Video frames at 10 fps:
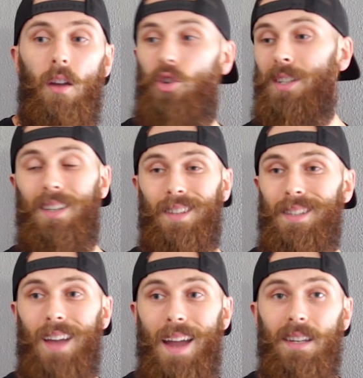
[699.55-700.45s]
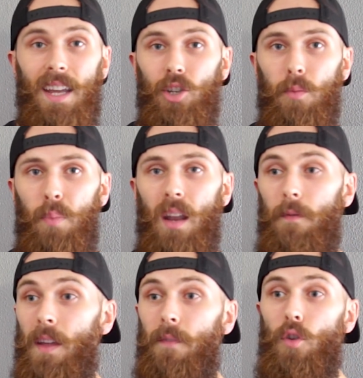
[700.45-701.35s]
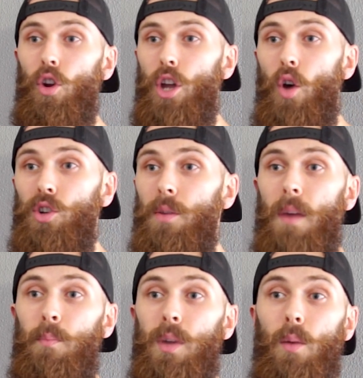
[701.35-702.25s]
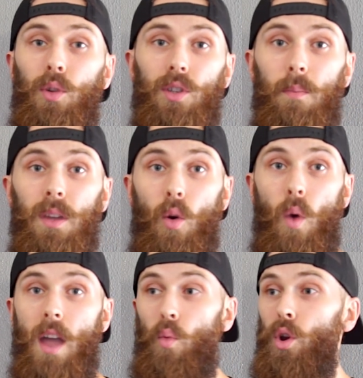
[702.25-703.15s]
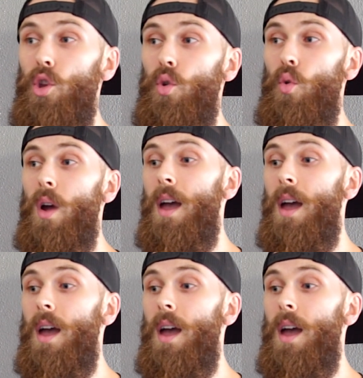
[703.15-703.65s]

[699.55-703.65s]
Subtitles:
Just as a side tangent benefit, if you're a coach, it might be able to be a way where you